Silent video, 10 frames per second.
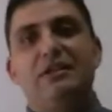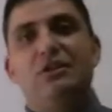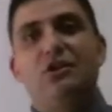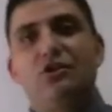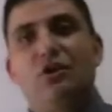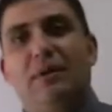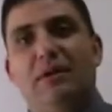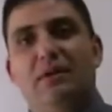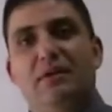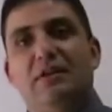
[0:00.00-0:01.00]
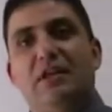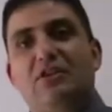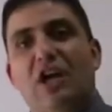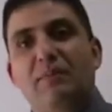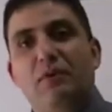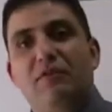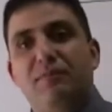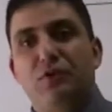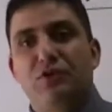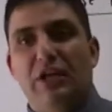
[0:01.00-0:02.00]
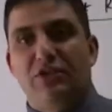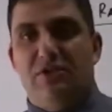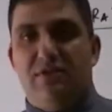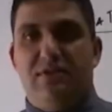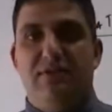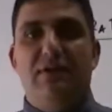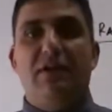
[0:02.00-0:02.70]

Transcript: determine the type of protections